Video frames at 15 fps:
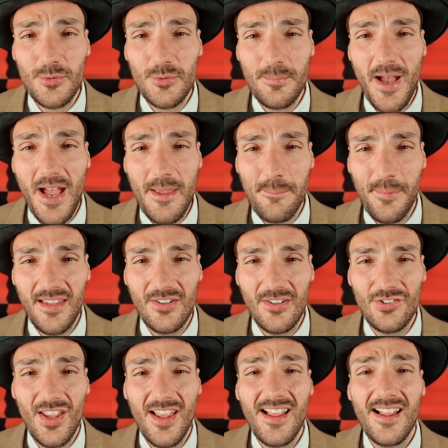to my
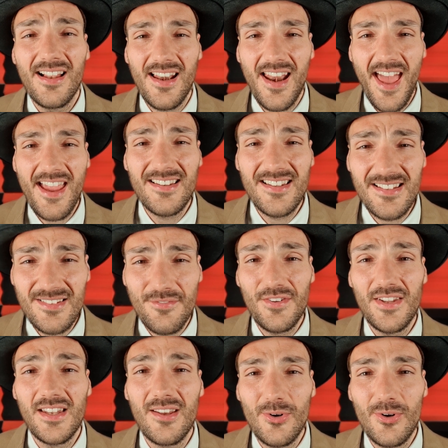page, like this
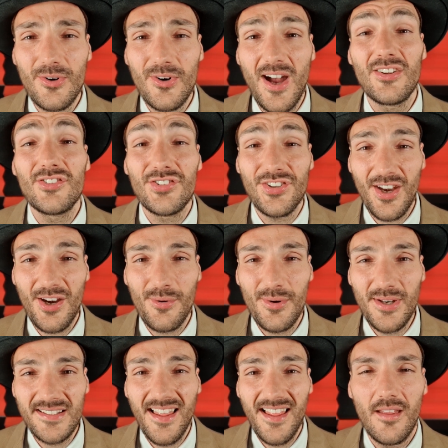video and share
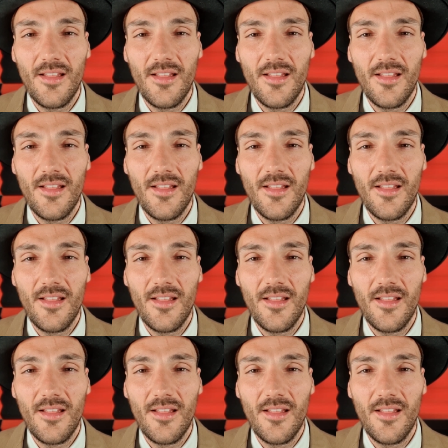it.